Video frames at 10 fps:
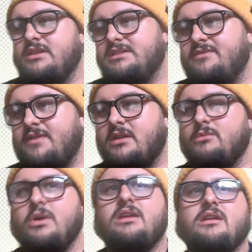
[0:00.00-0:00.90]
Because if I can
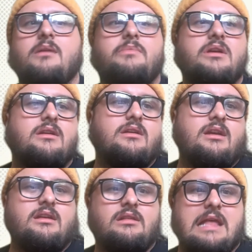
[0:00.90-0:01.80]
wake up
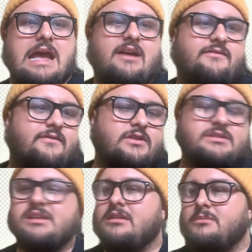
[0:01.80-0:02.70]
and laugh
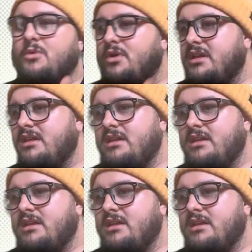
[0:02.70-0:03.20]
first thing in the morning,